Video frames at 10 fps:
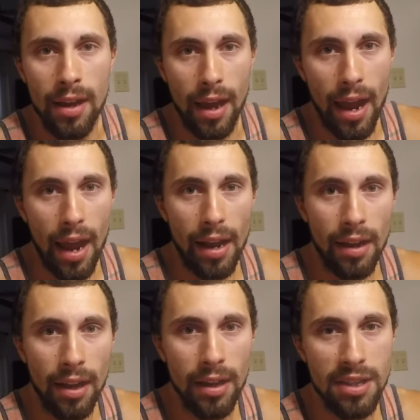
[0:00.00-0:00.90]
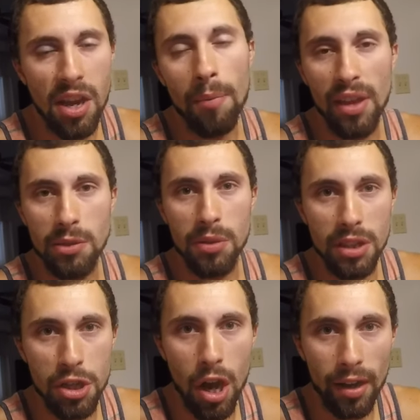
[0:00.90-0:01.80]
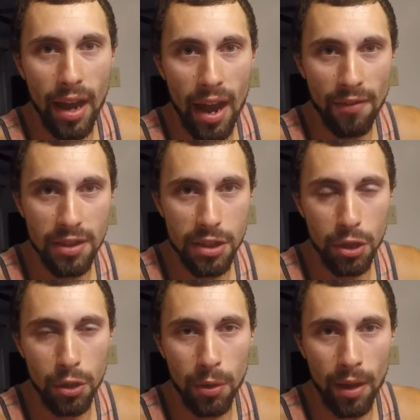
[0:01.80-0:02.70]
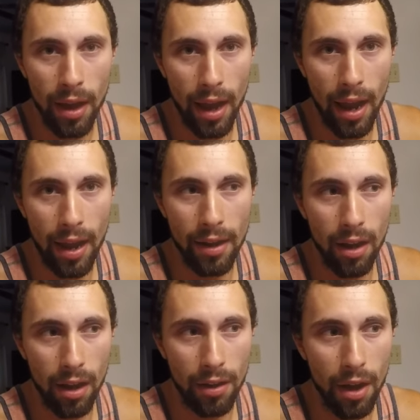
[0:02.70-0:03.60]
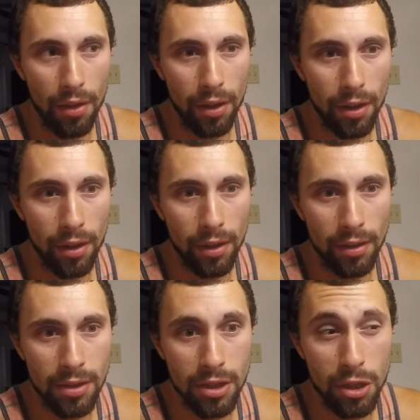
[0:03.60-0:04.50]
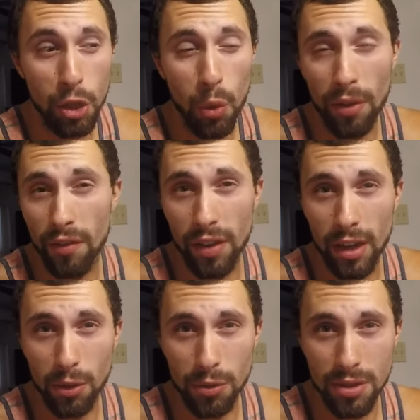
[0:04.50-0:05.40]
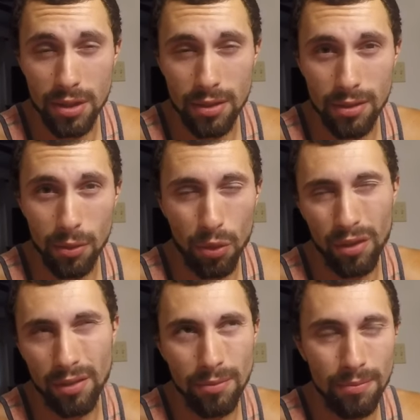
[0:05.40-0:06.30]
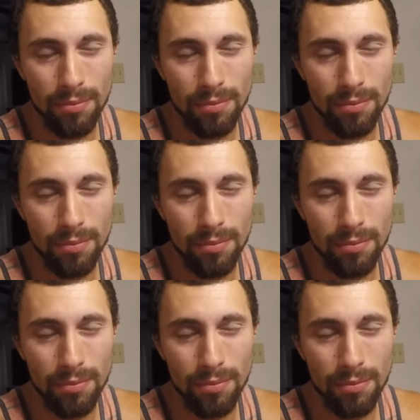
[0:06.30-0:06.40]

And some things with the truck I have to do and another two other vehicles and or